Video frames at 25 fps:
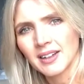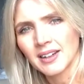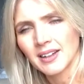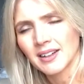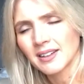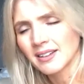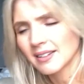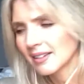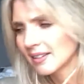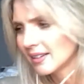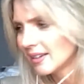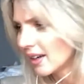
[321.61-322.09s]

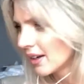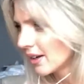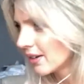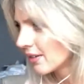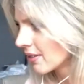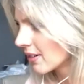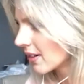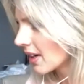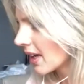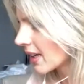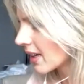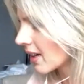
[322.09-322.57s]
I don't know,
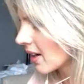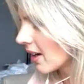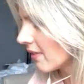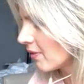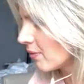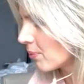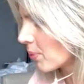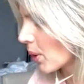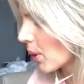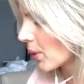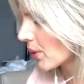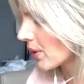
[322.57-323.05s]
like
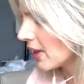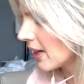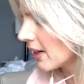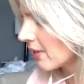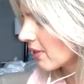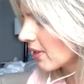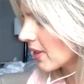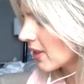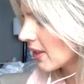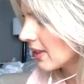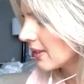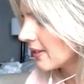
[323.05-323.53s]
I've broken
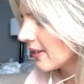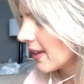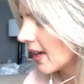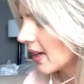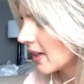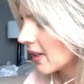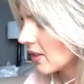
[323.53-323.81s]
everything down